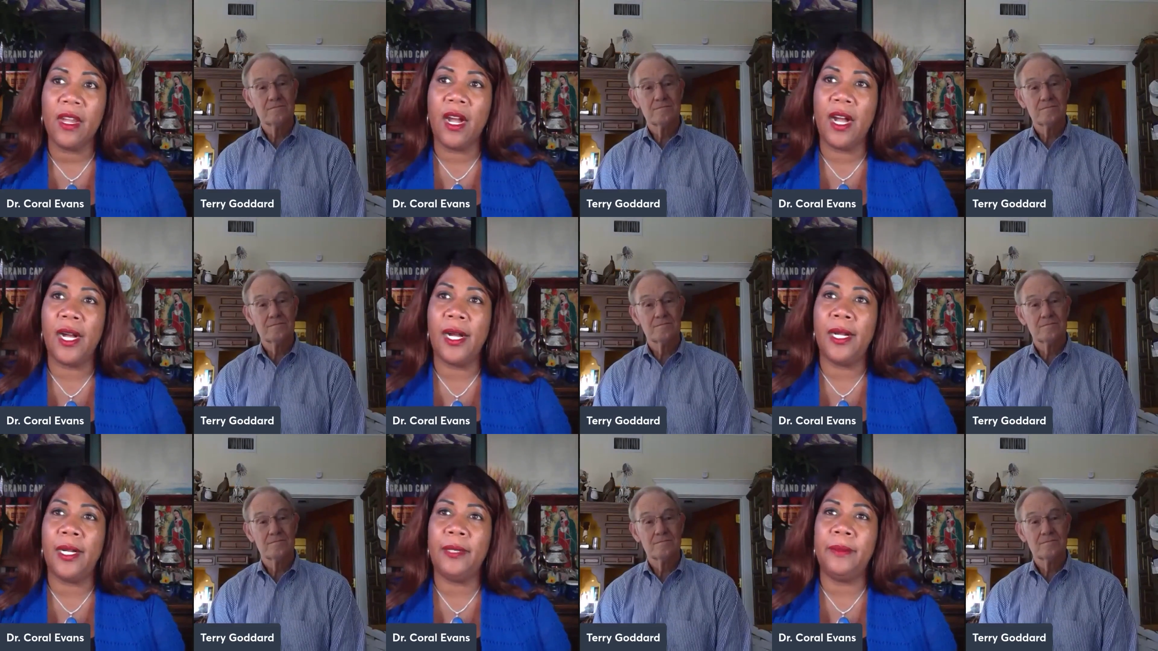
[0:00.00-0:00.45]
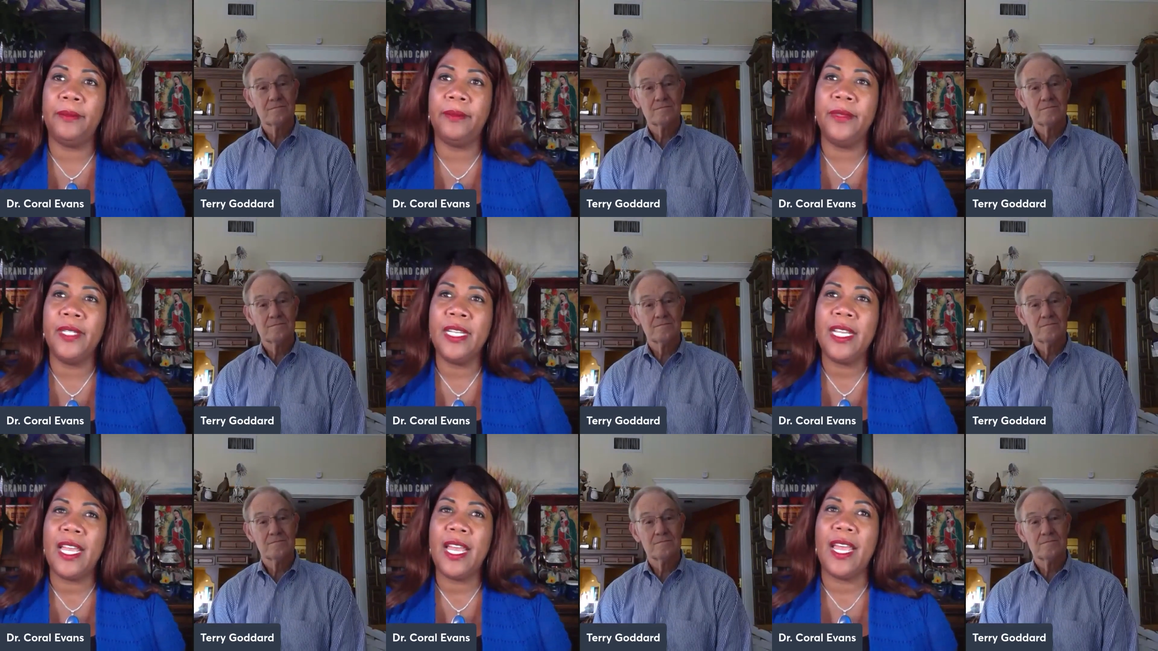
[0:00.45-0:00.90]
Speaker 1: Um,
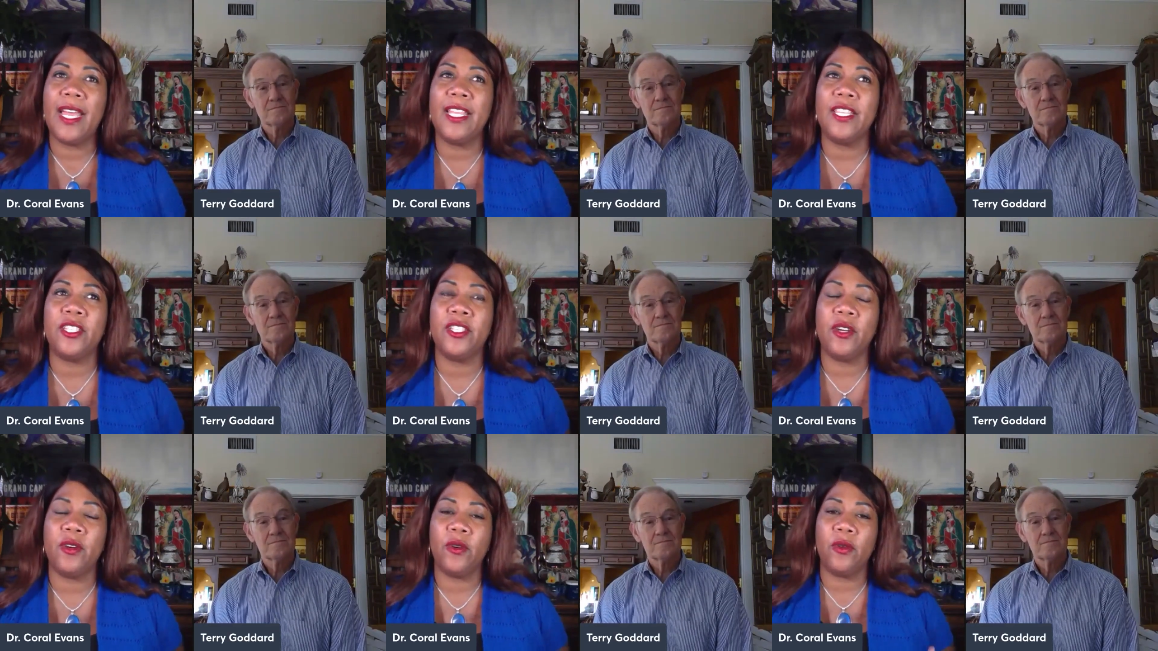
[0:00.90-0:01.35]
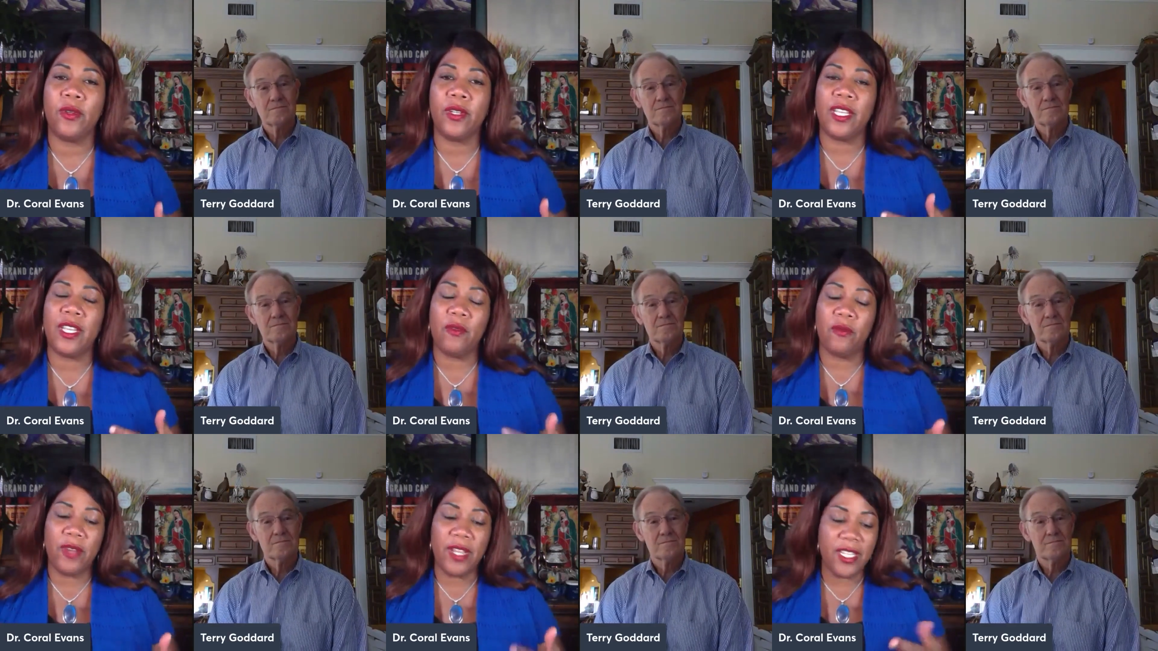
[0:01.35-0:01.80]
and so
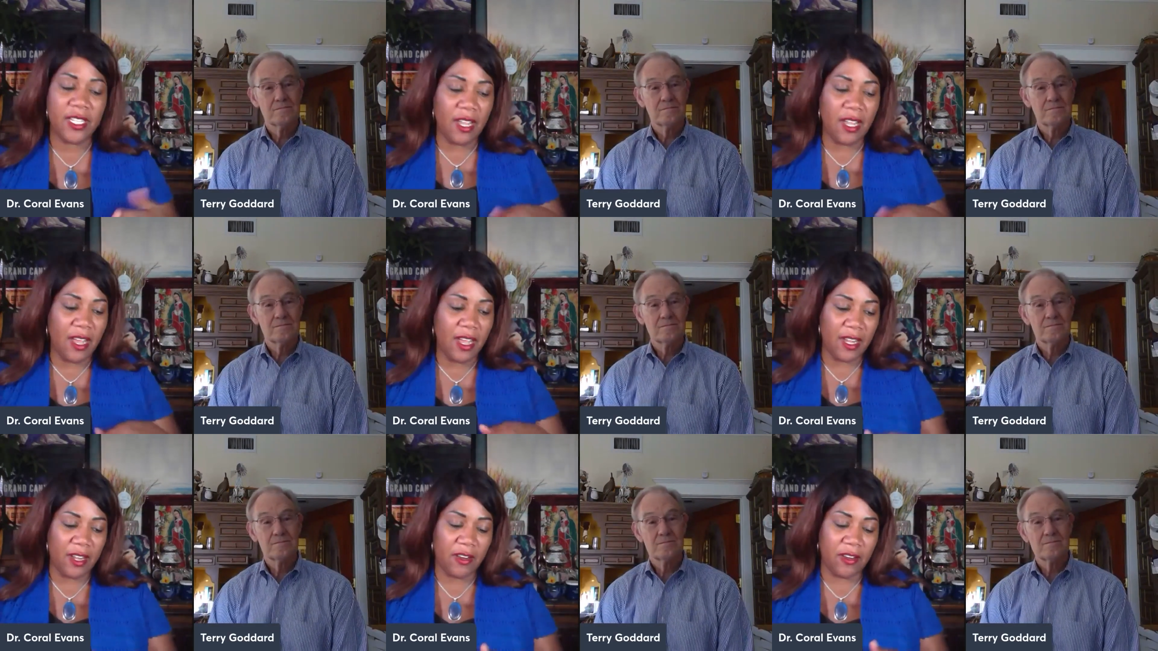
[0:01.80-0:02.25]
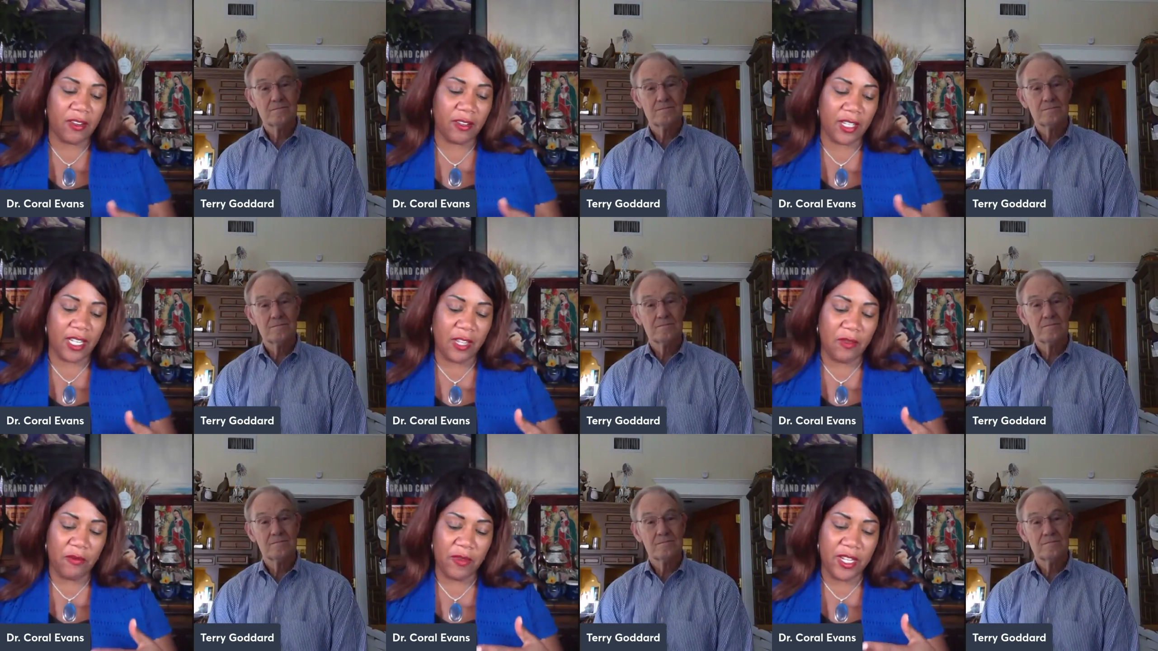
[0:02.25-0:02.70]
can we talk or
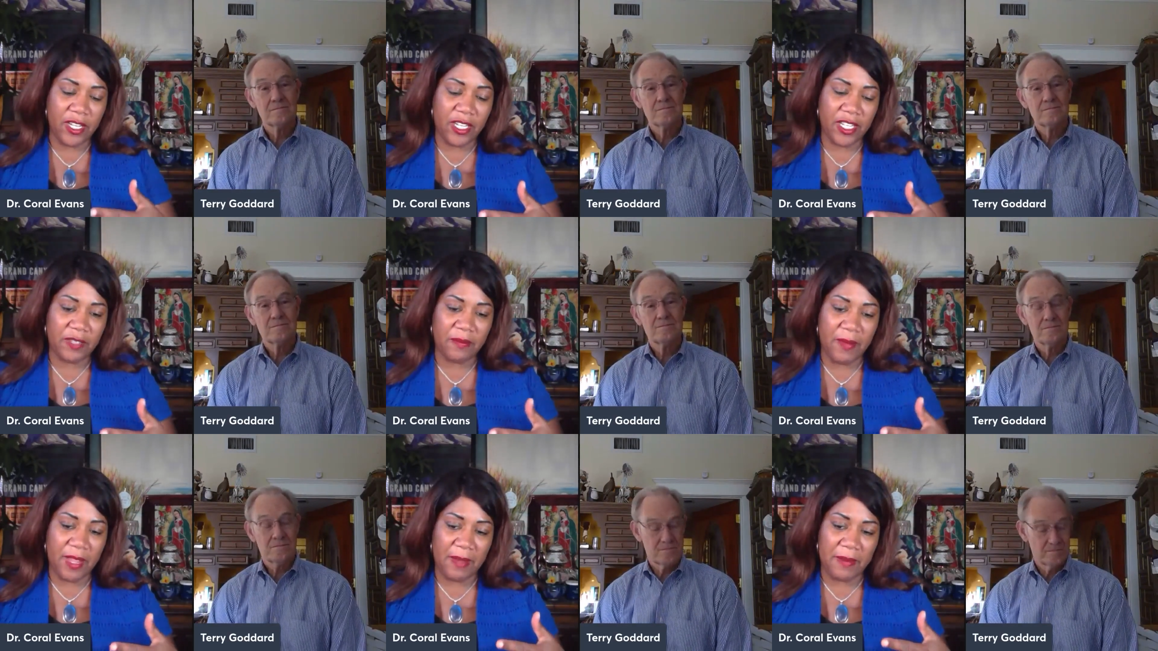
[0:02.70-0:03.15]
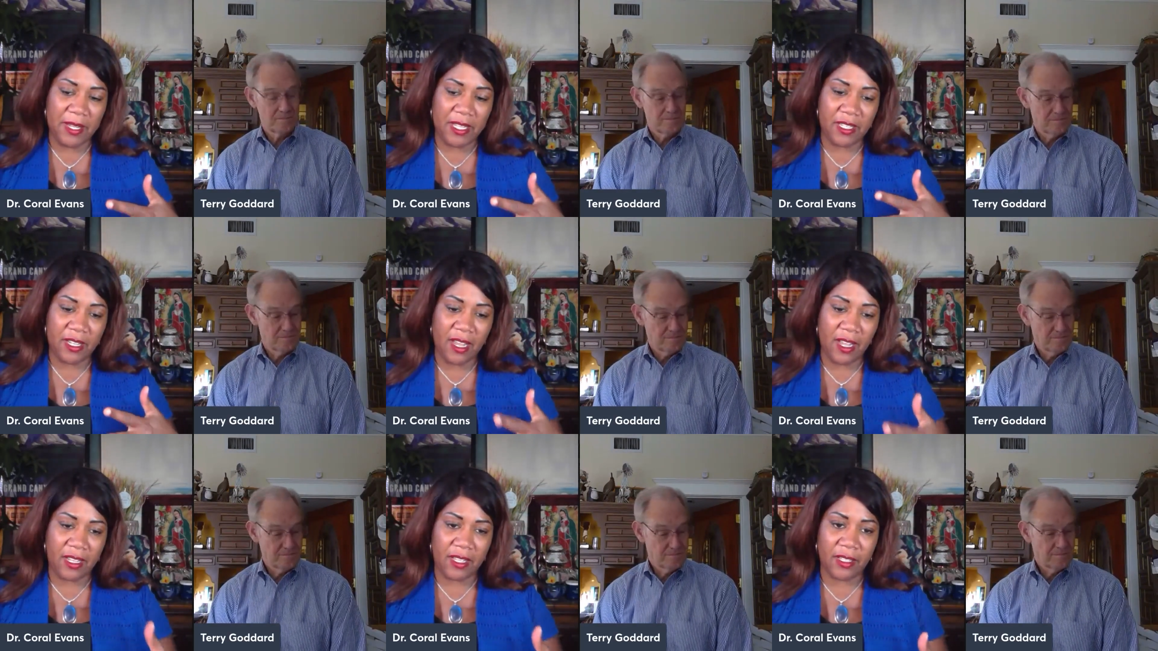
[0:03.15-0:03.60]
can we just maybe
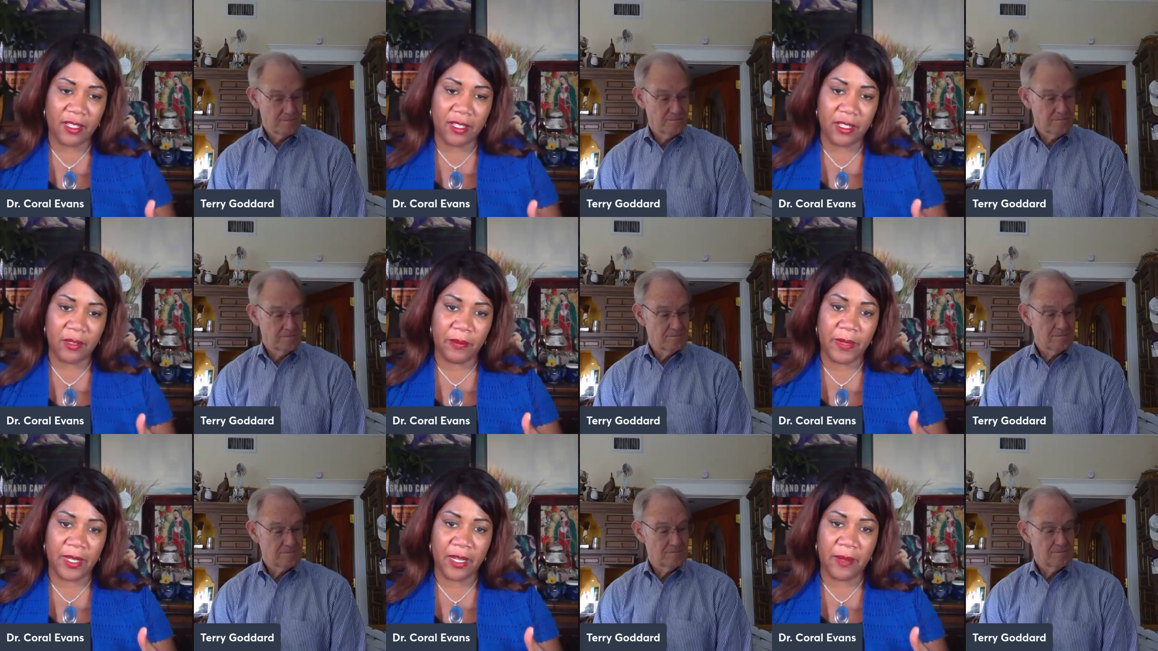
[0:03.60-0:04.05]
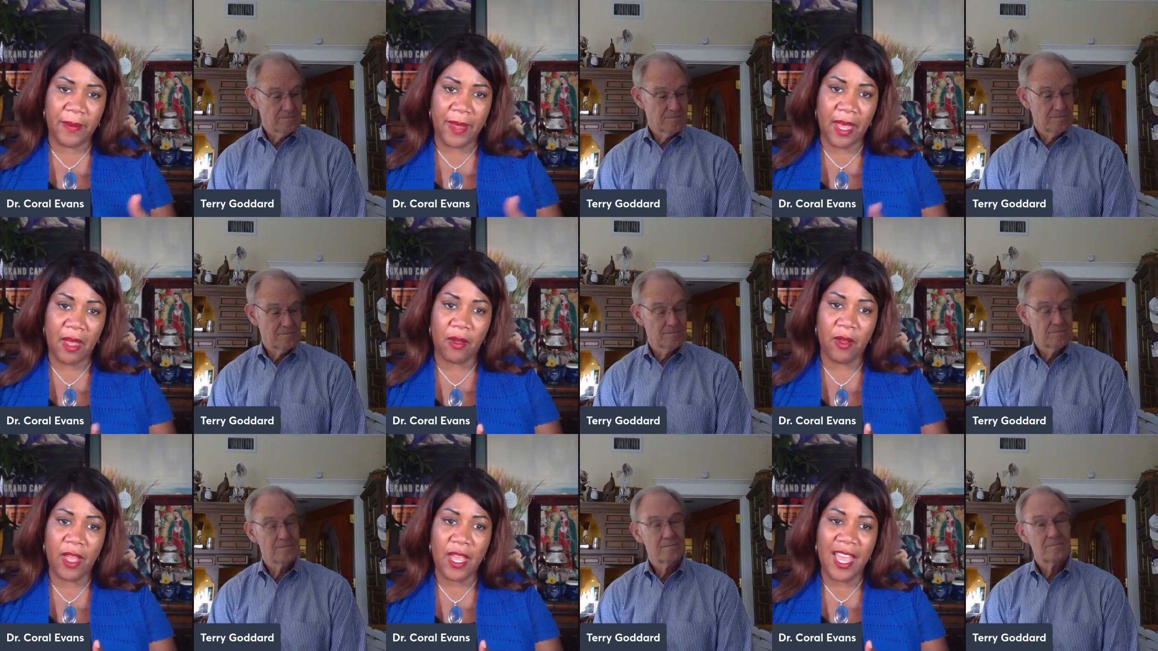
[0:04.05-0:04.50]
talk a little bit
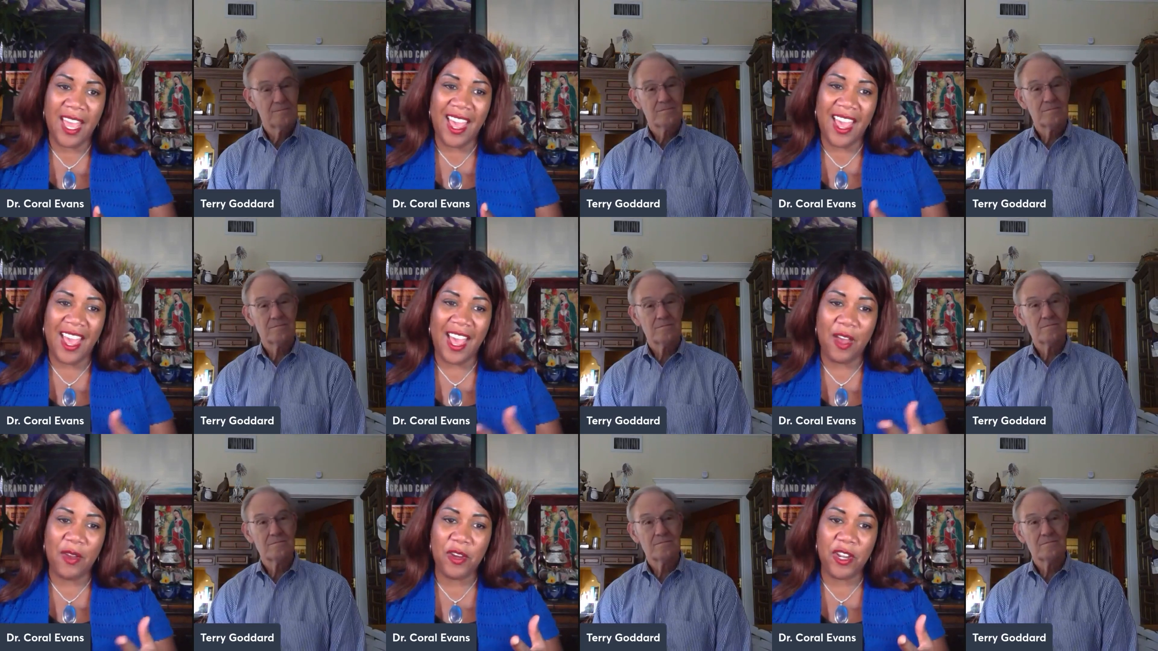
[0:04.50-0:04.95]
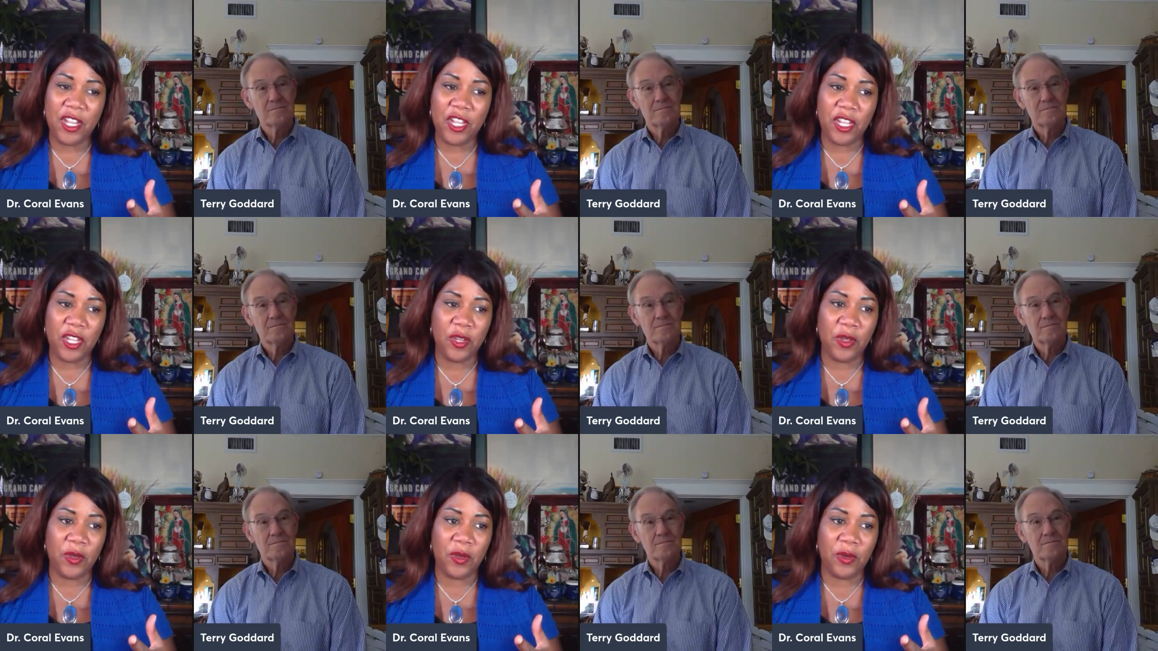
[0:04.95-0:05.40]
about how do
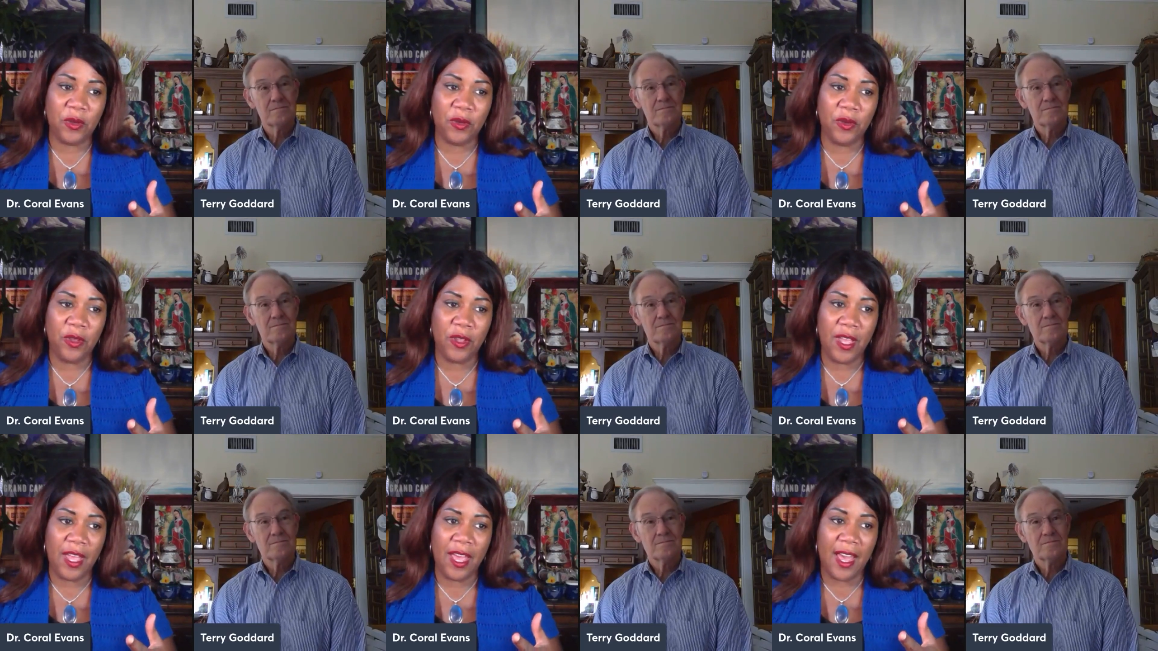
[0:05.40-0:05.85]
you